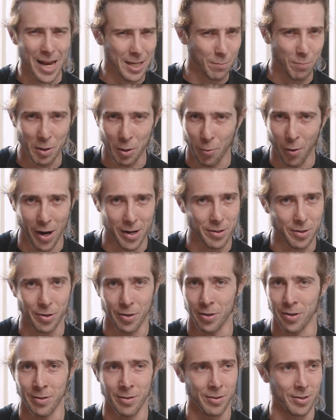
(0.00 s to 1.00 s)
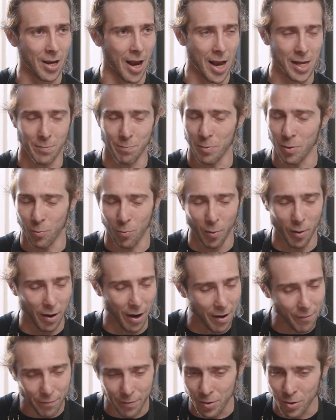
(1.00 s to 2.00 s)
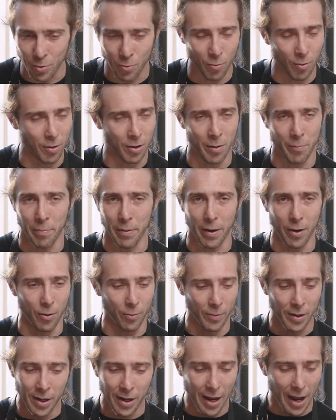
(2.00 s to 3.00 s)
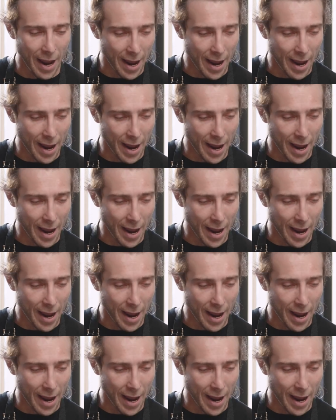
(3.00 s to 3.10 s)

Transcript: ask me questions, ask me whatever you want about